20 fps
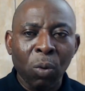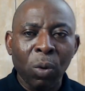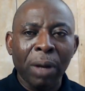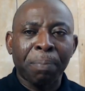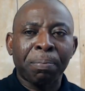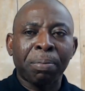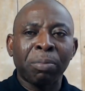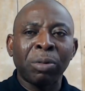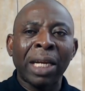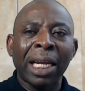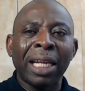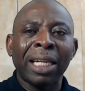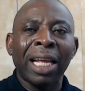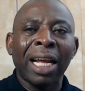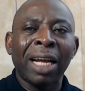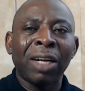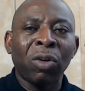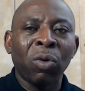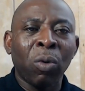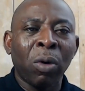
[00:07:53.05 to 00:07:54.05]
We, they,
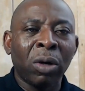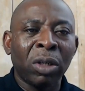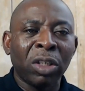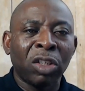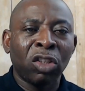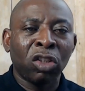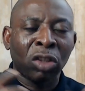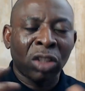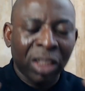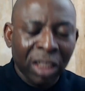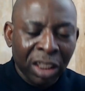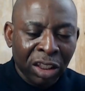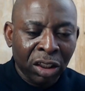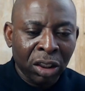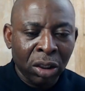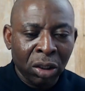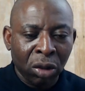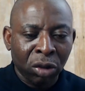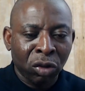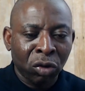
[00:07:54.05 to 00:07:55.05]
they are the ones
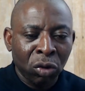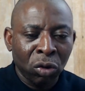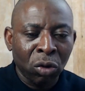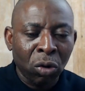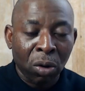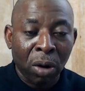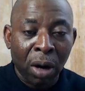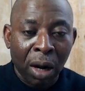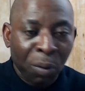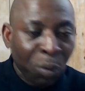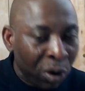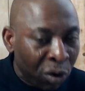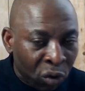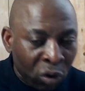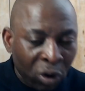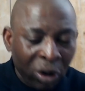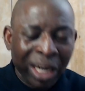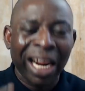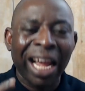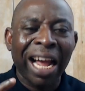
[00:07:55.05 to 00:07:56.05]
teaching us yoga. We
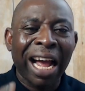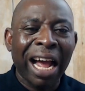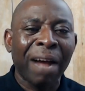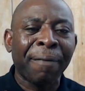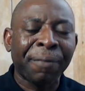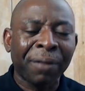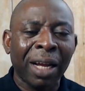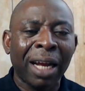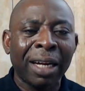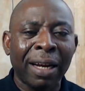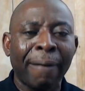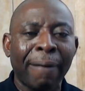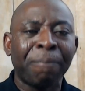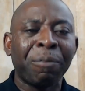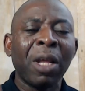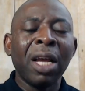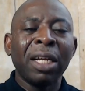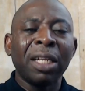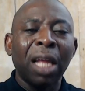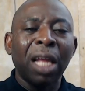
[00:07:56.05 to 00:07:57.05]
run after
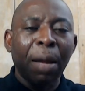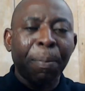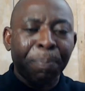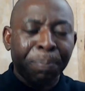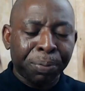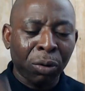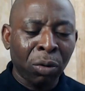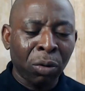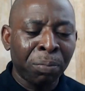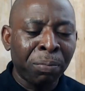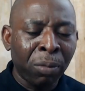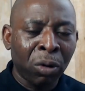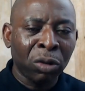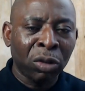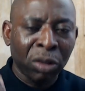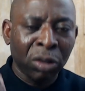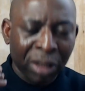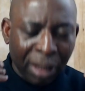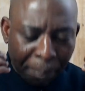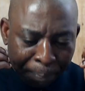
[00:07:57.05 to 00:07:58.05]
them. They
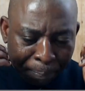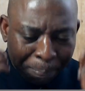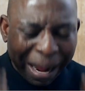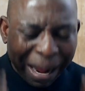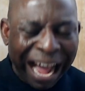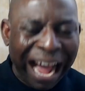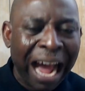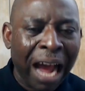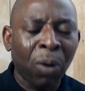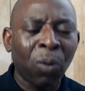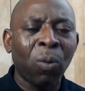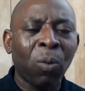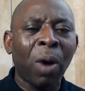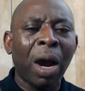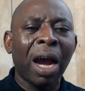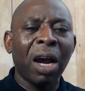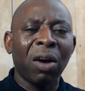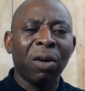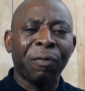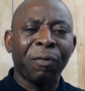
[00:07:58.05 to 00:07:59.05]
promote the
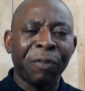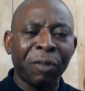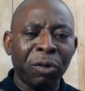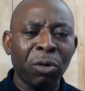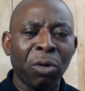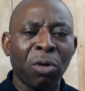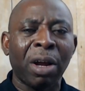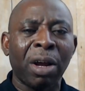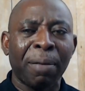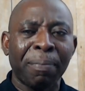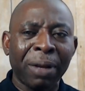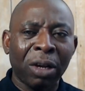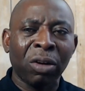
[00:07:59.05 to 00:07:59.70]
power of yoga